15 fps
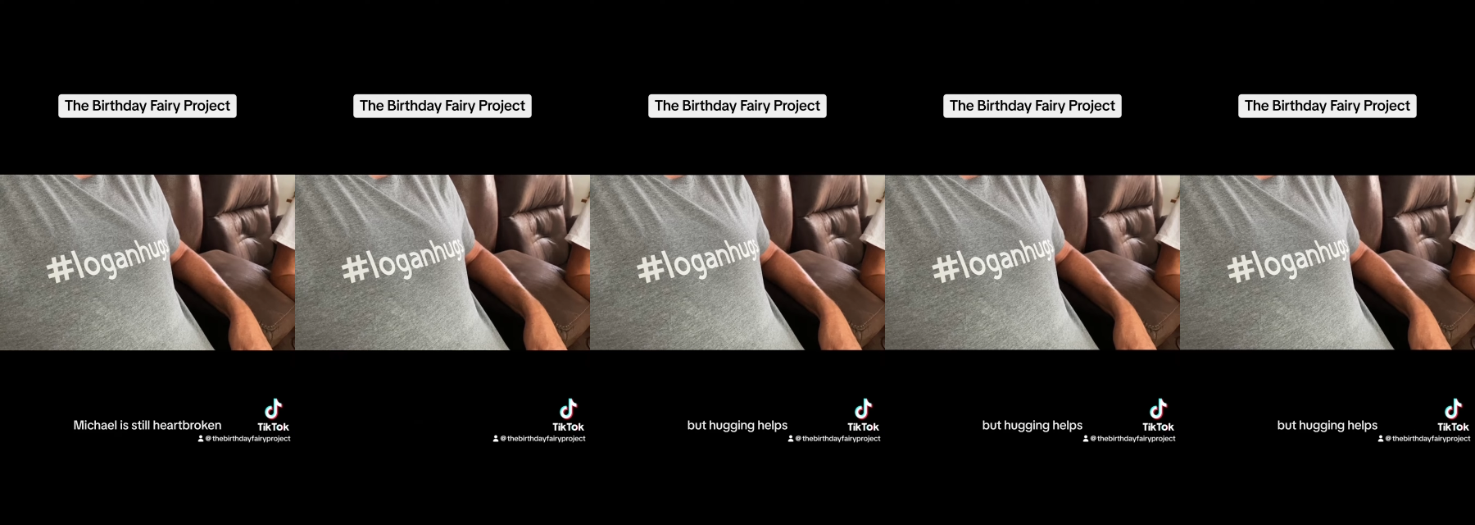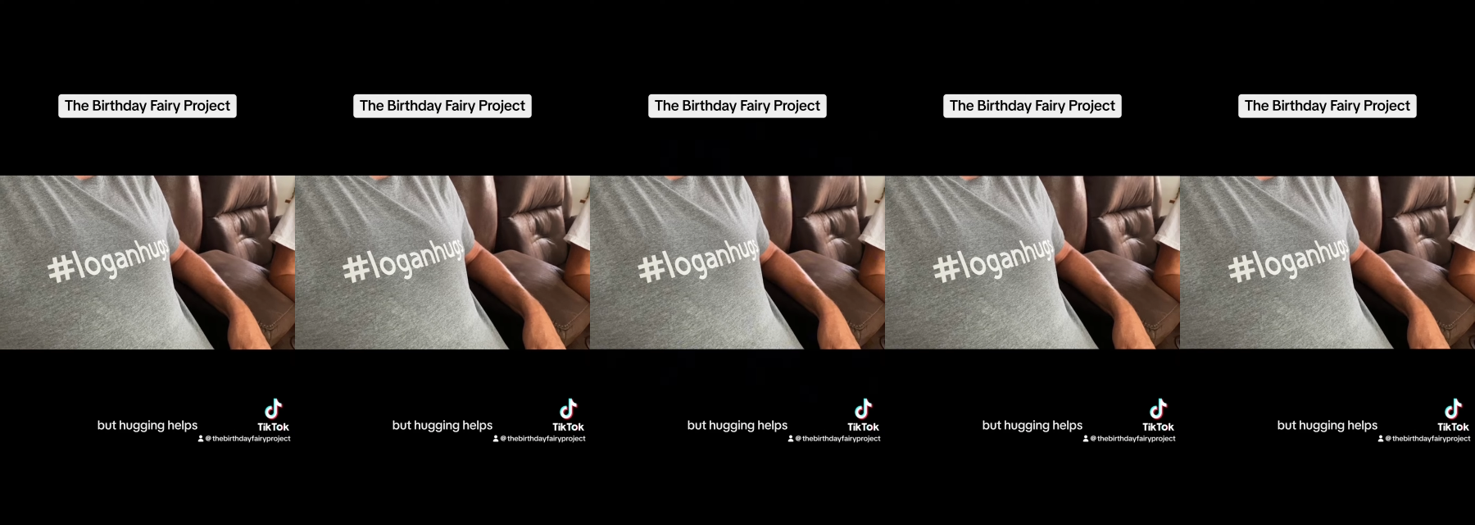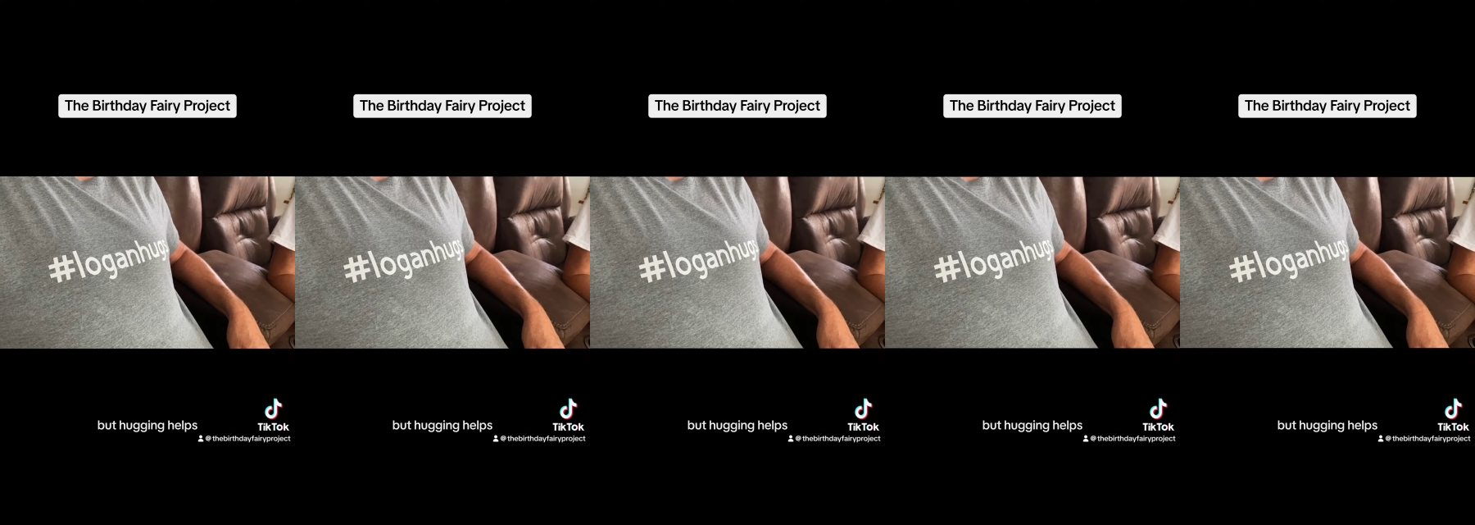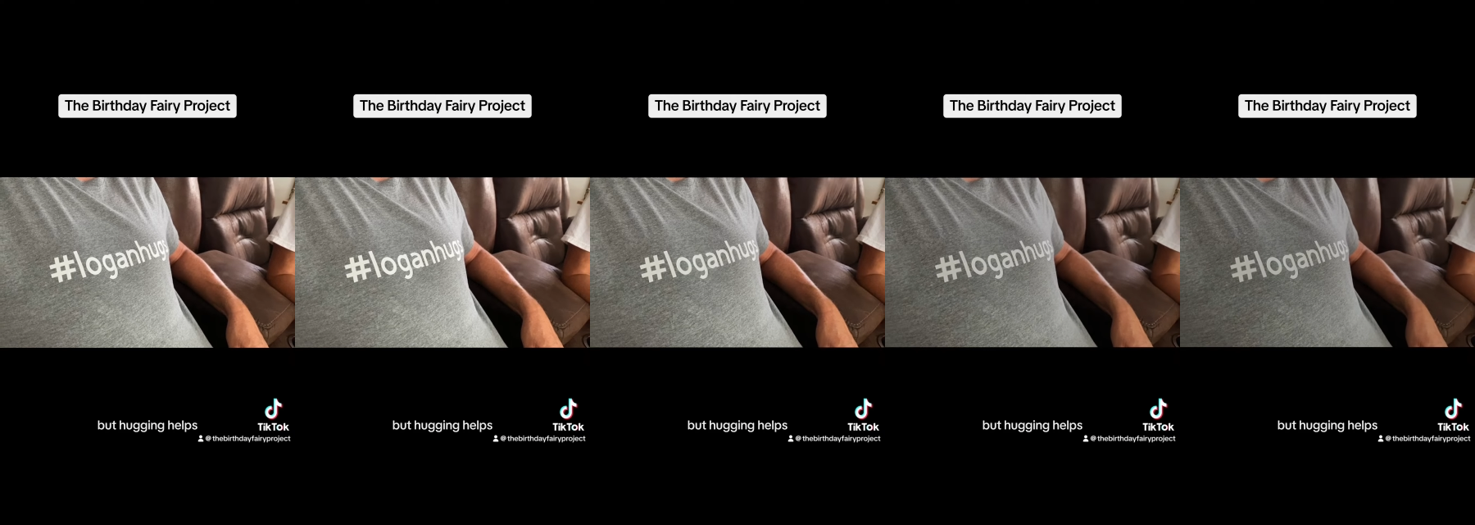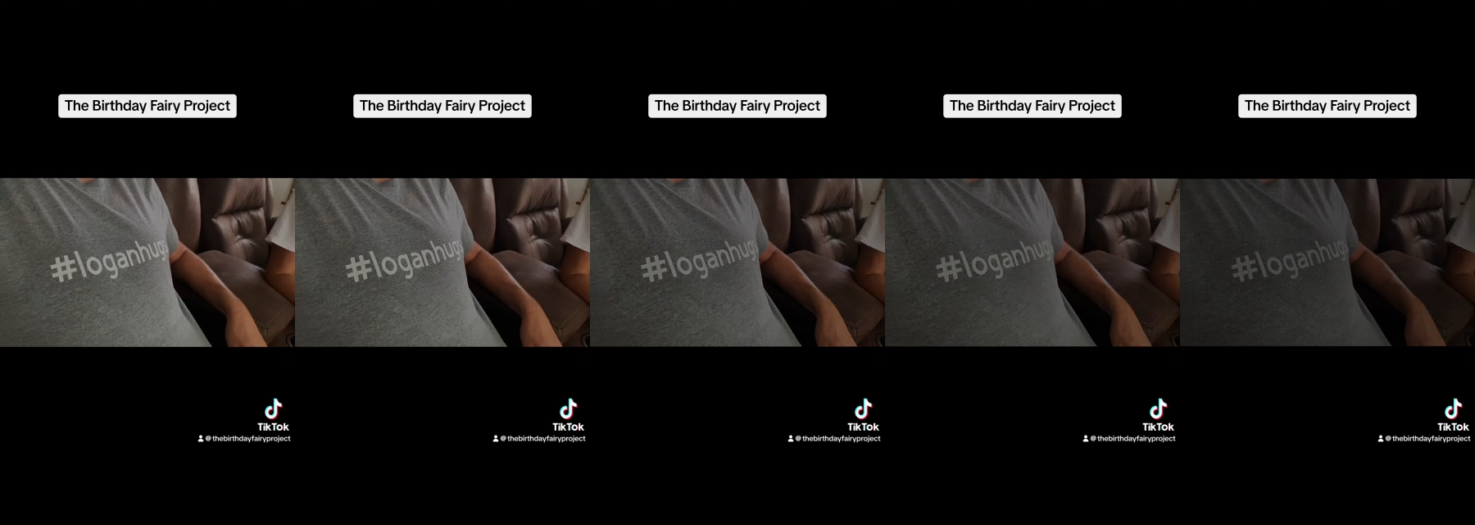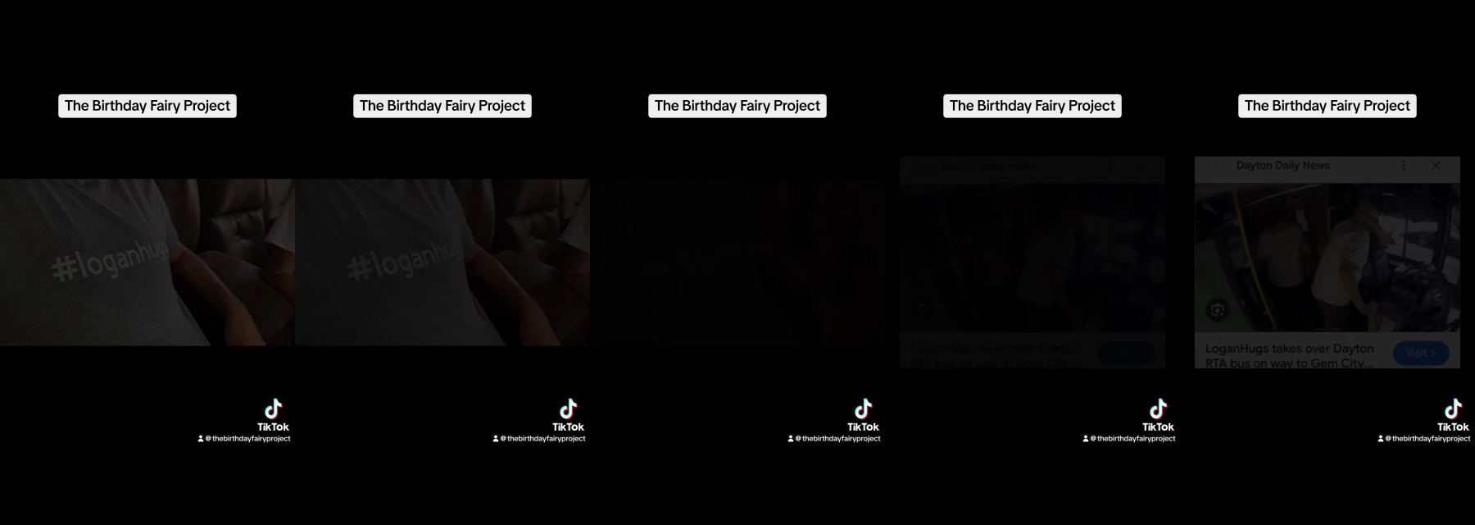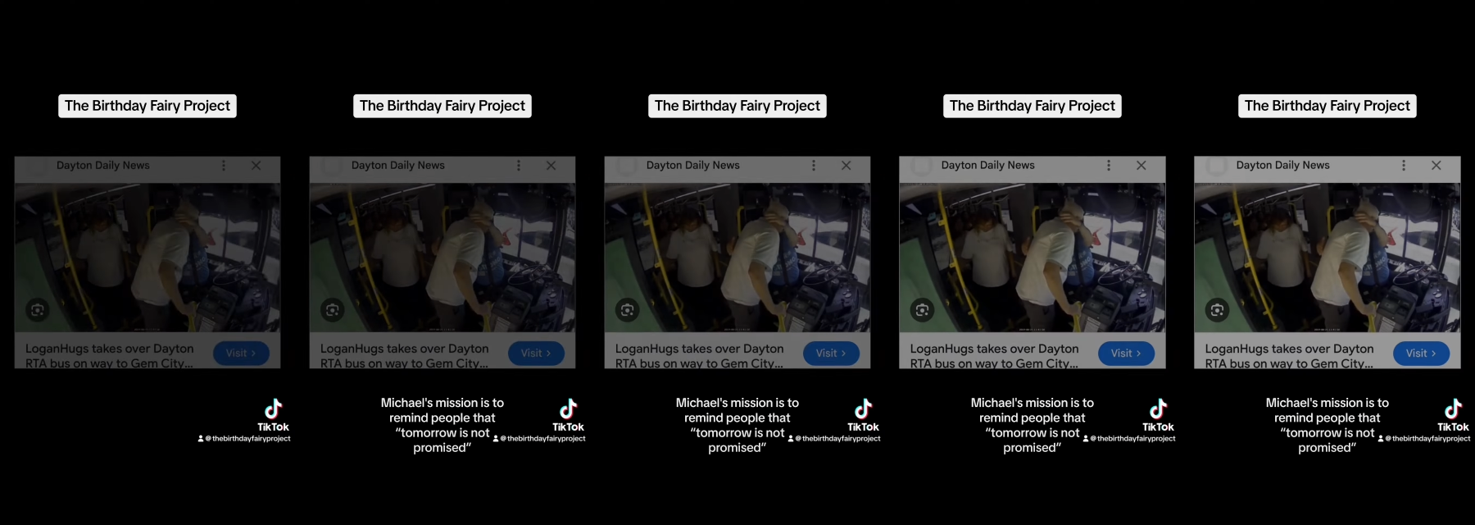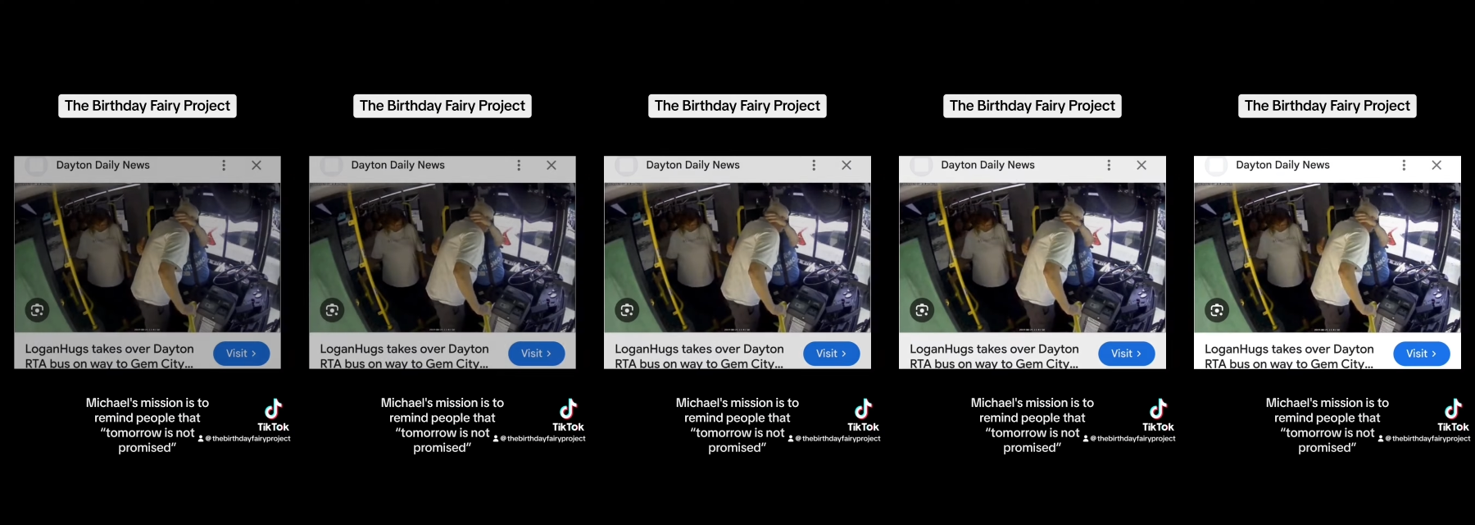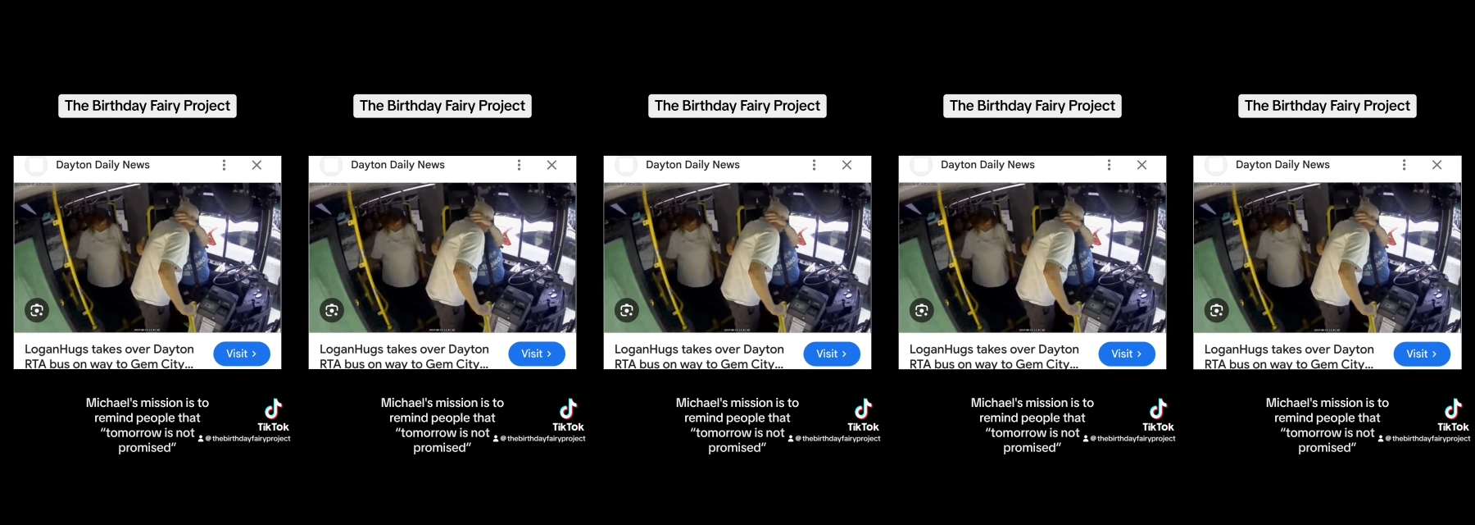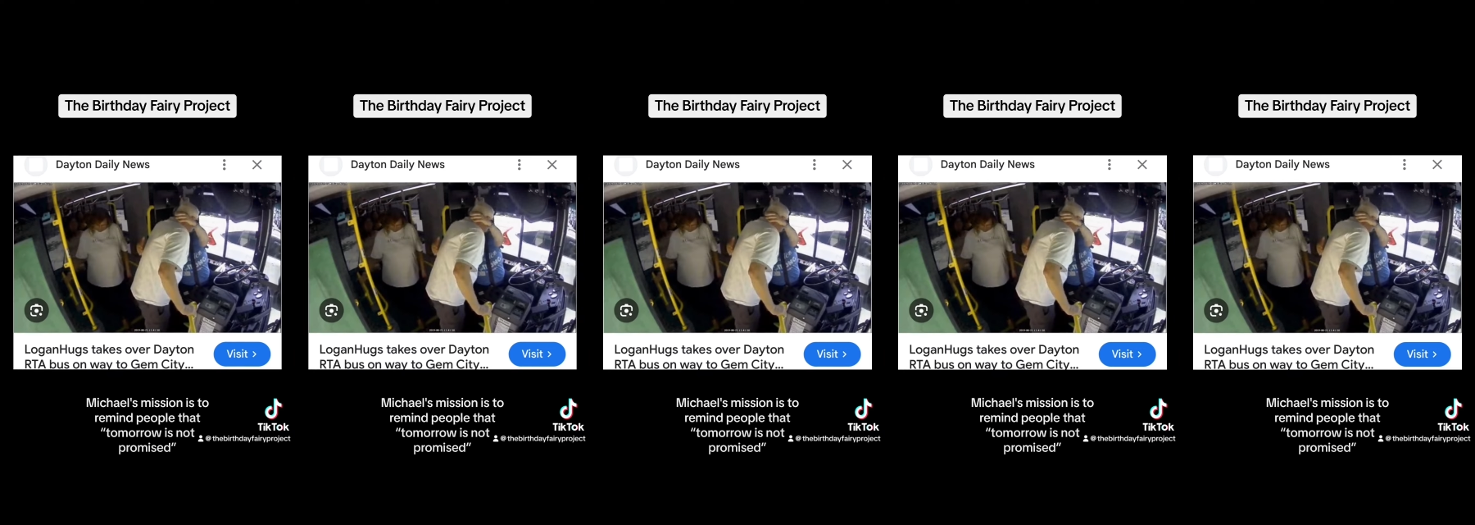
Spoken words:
(no speaker visible)